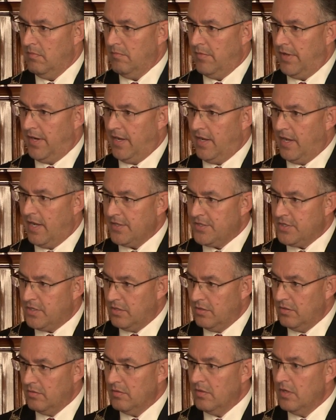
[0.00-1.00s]
But I
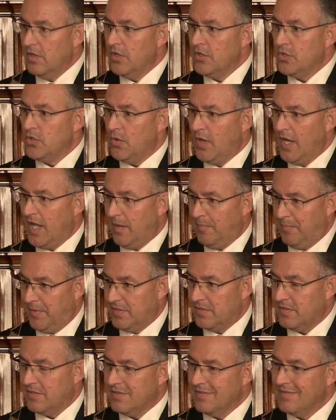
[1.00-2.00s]
ask you to help
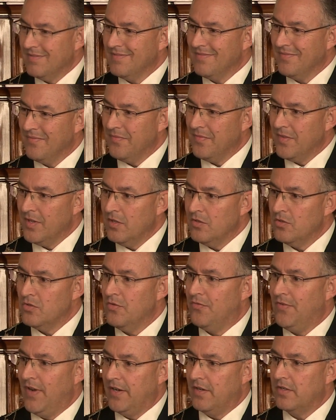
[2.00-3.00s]
us
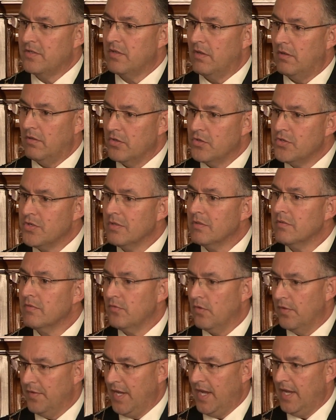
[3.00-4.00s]
to find a solution
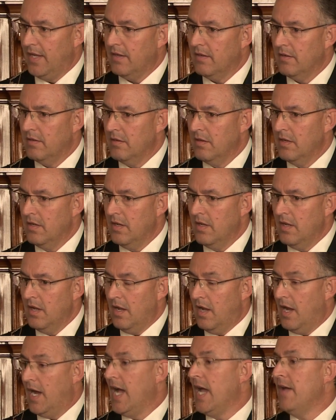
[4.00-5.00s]
for that.
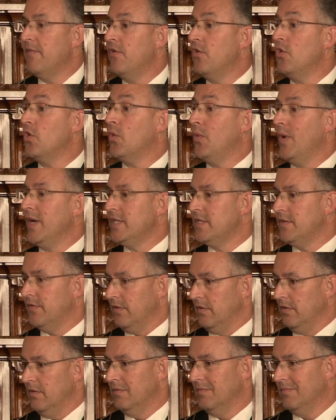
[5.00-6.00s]
I have a request
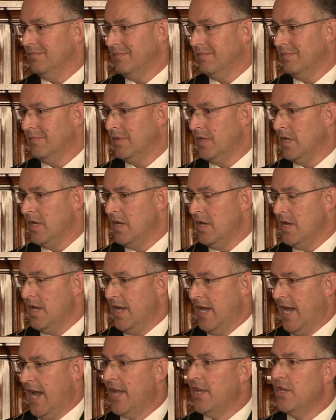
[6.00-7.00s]
for you.
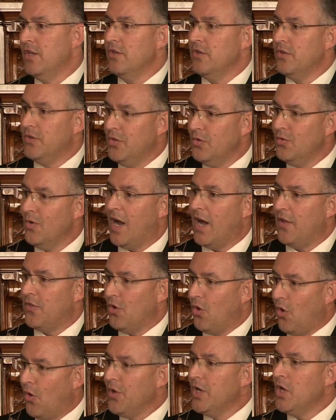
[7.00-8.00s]
And you are
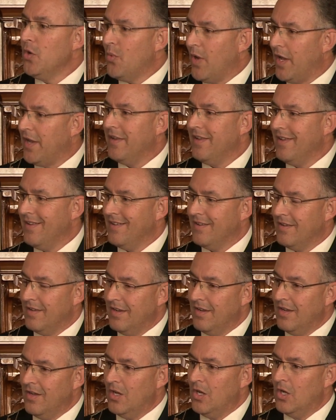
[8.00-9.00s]
the only one
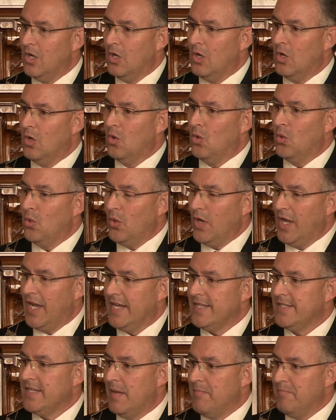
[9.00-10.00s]
who
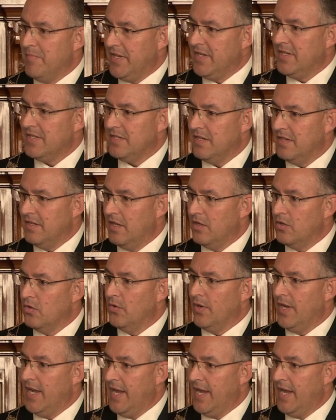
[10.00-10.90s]
has a medicine in your